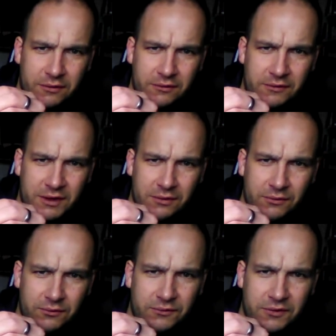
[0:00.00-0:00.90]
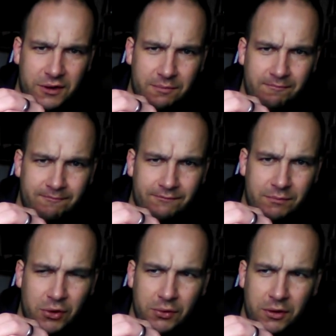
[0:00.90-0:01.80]
Signals
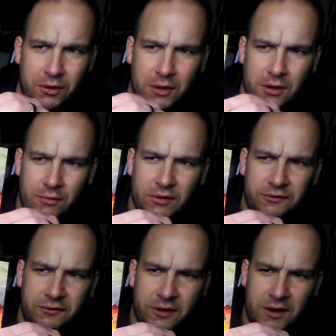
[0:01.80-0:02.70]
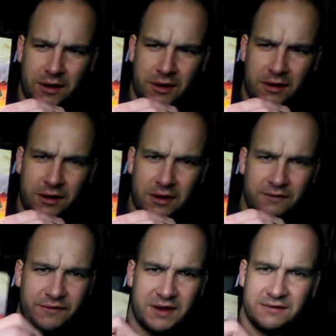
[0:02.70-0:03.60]
book, which
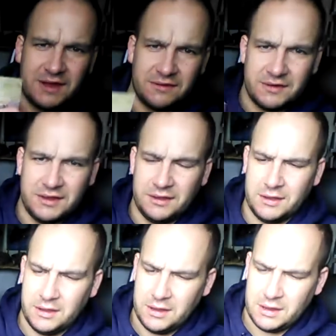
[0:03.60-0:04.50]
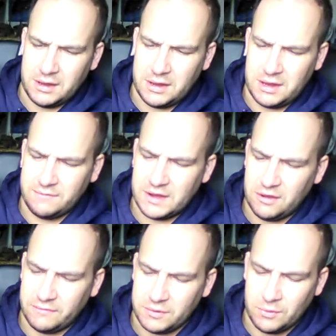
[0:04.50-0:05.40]
is fantastic. If
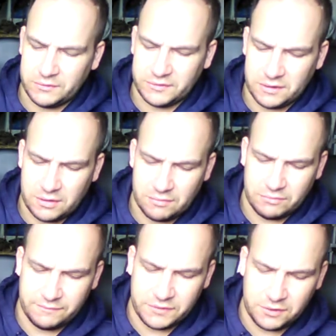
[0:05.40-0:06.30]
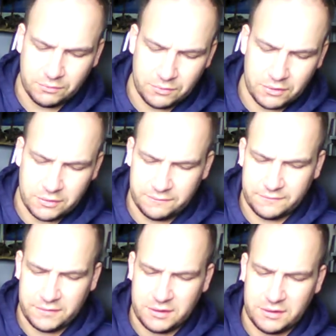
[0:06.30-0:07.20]
any of you want a review
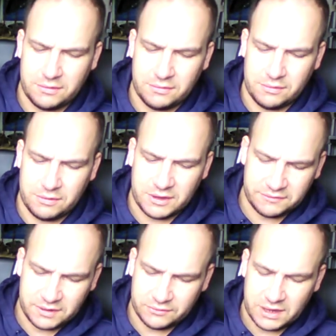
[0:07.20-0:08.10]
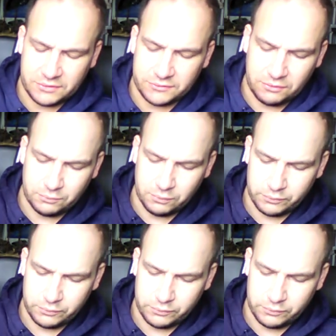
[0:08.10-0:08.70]
of this, I'll do